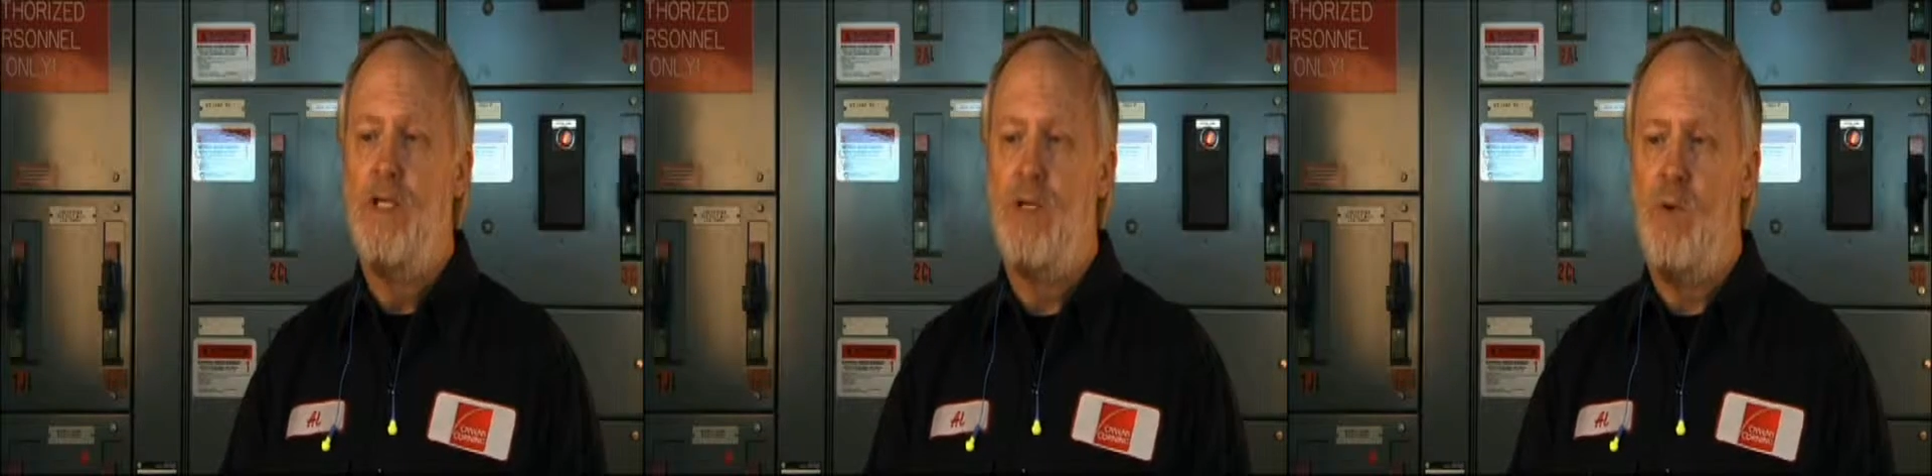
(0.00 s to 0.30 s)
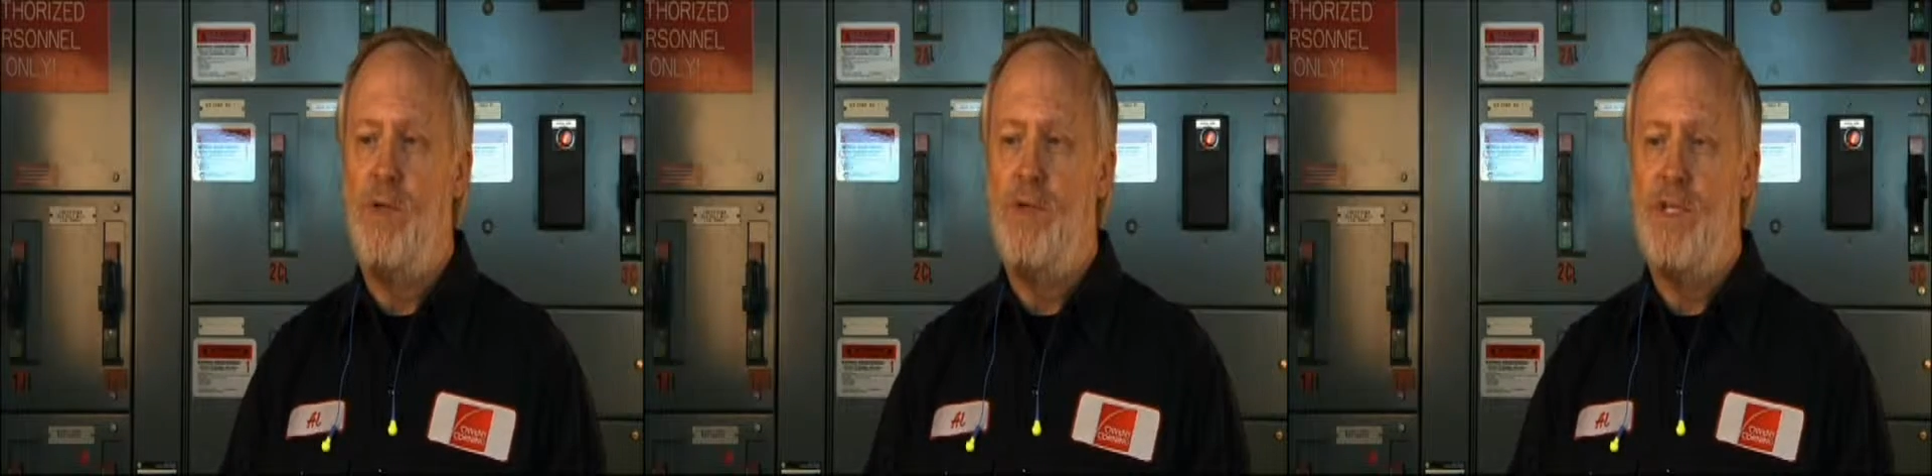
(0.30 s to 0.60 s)
So
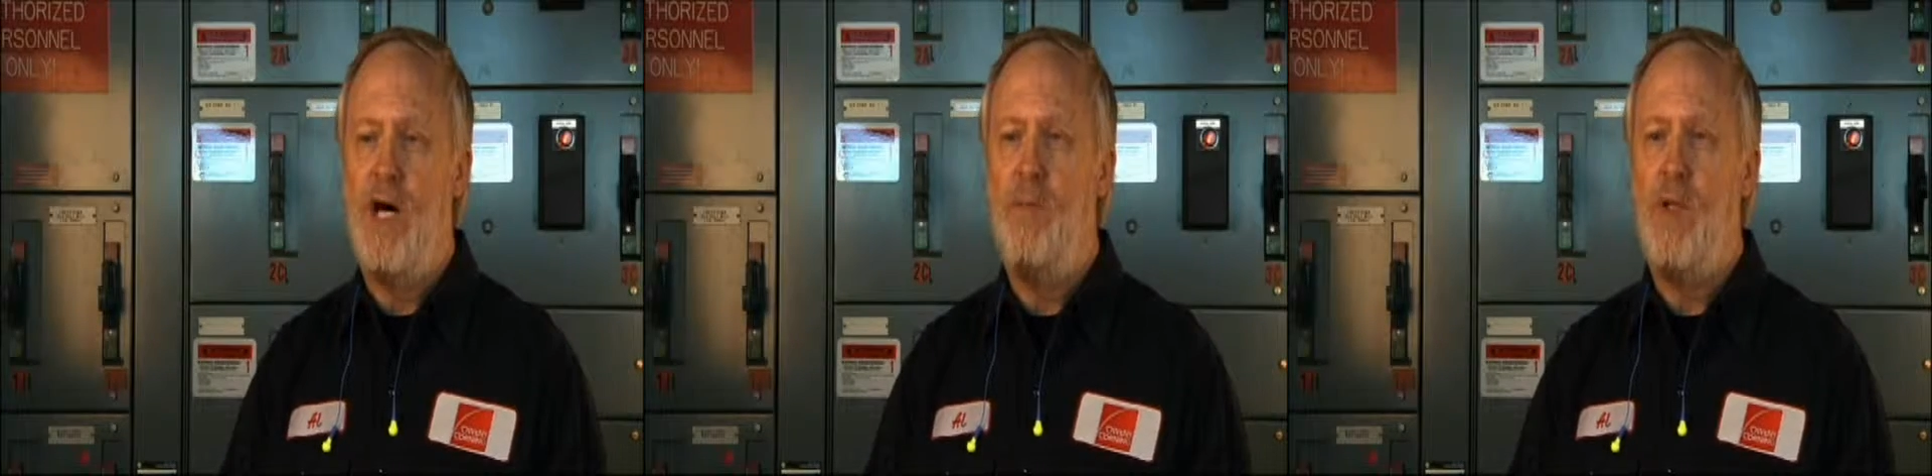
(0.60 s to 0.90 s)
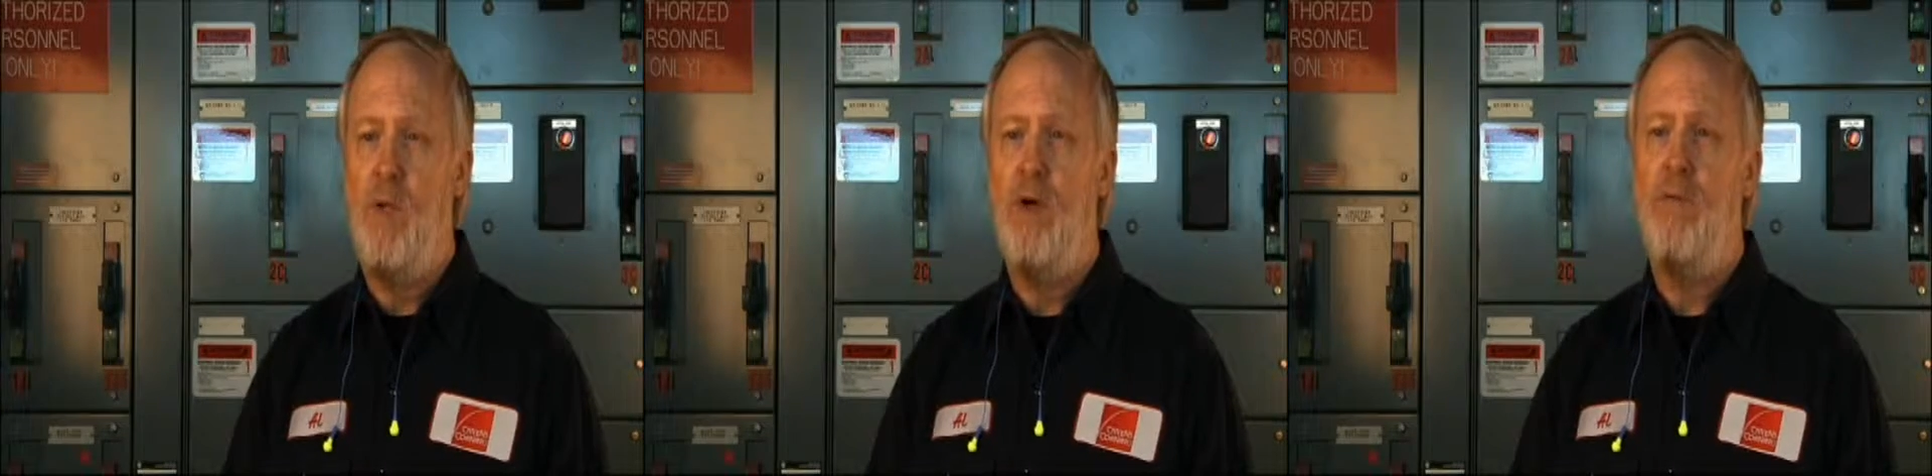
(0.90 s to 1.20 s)
when it was time
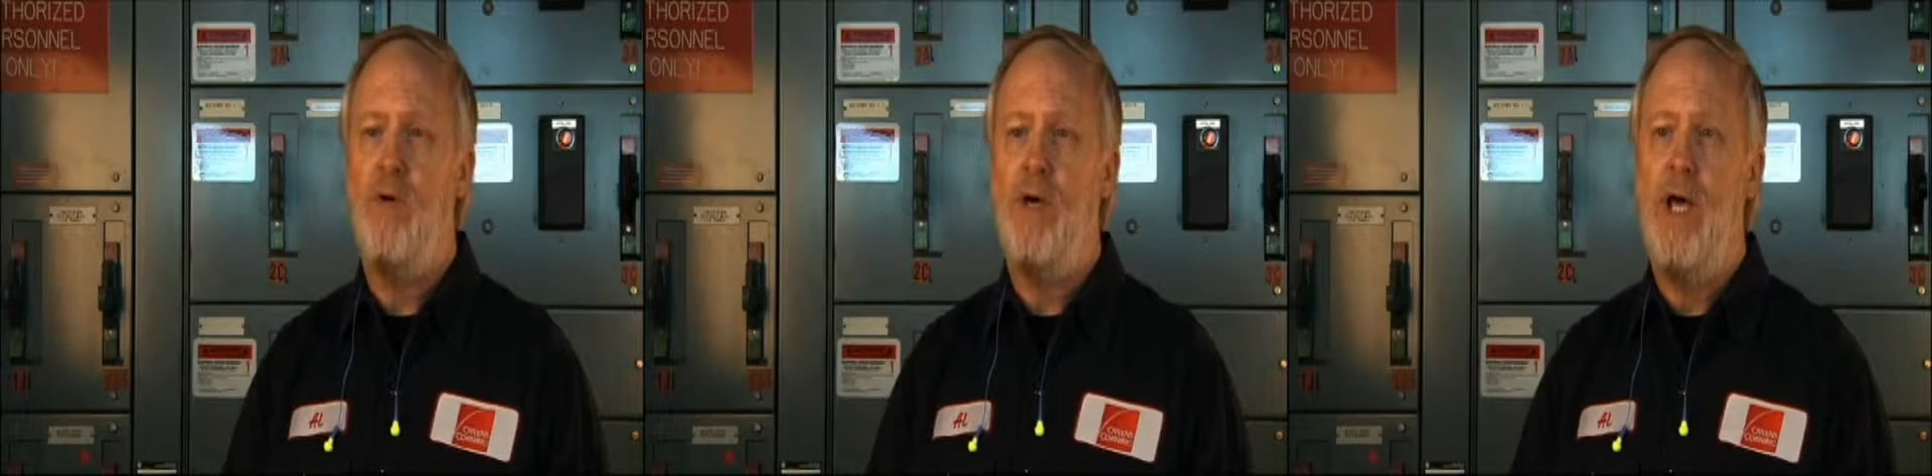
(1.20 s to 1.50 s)
to look for a